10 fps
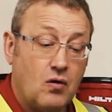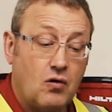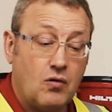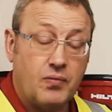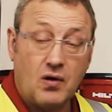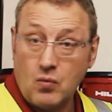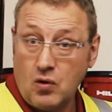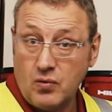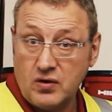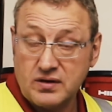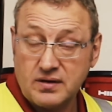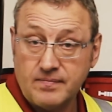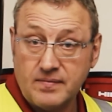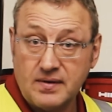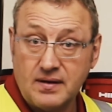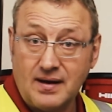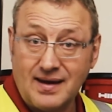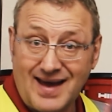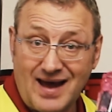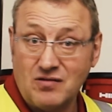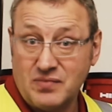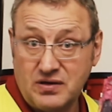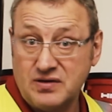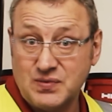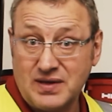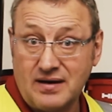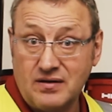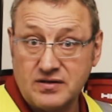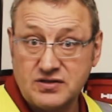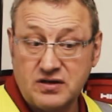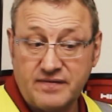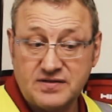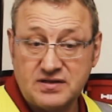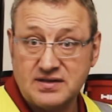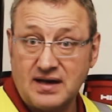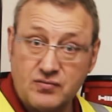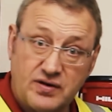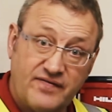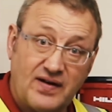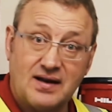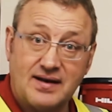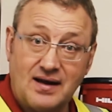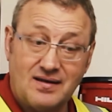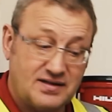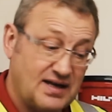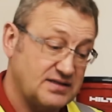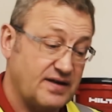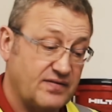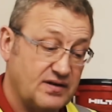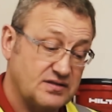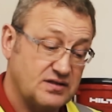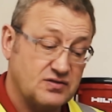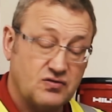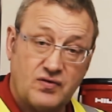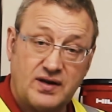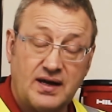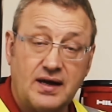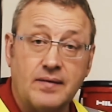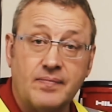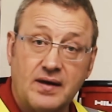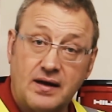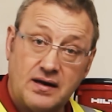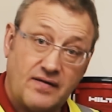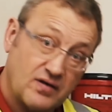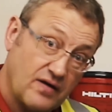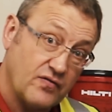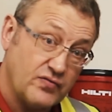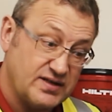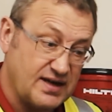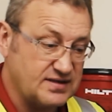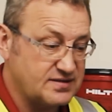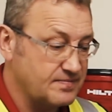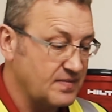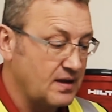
or block wall work and it cannot be used with any other services that would invalidate the test evidence that's already here and you'd have to go for retest.